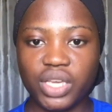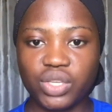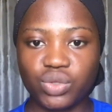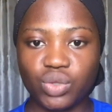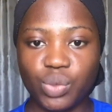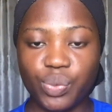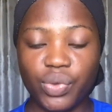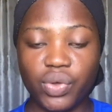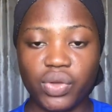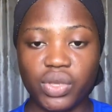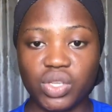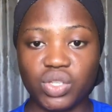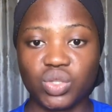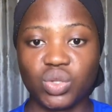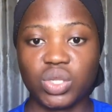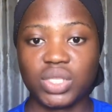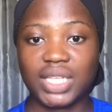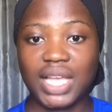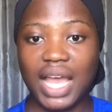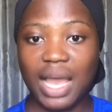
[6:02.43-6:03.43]
estoppel is
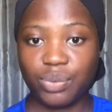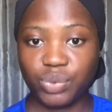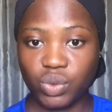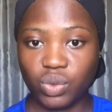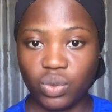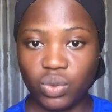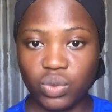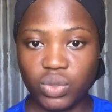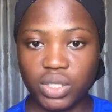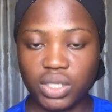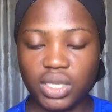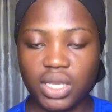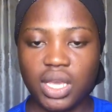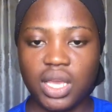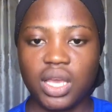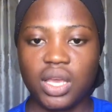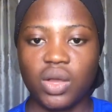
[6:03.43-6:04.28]
not absolute.